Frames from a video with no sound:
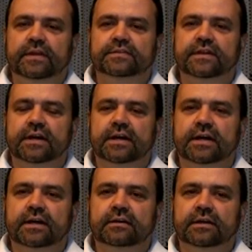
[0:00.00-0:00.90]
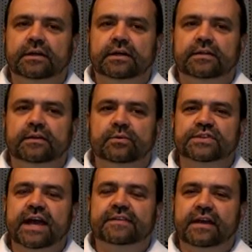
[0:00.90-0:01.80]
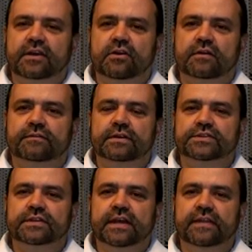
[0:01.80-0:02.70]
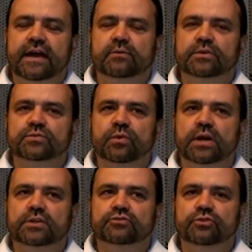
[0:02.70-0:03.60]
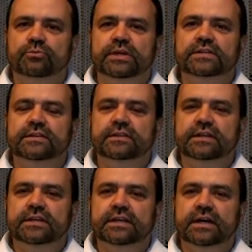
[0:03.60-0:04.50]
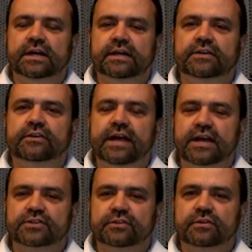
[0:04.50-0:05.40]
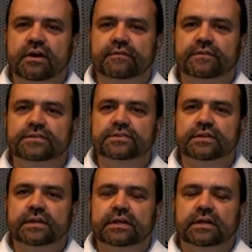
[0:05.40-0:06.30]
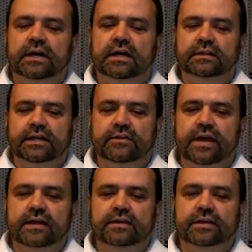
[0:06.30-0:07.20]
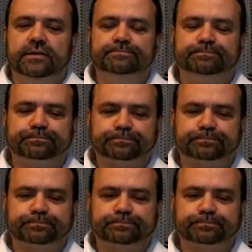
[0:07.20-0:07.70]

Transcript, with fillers: that that was at that conference, and that was what drew me to the uh, international conference uh, later that year.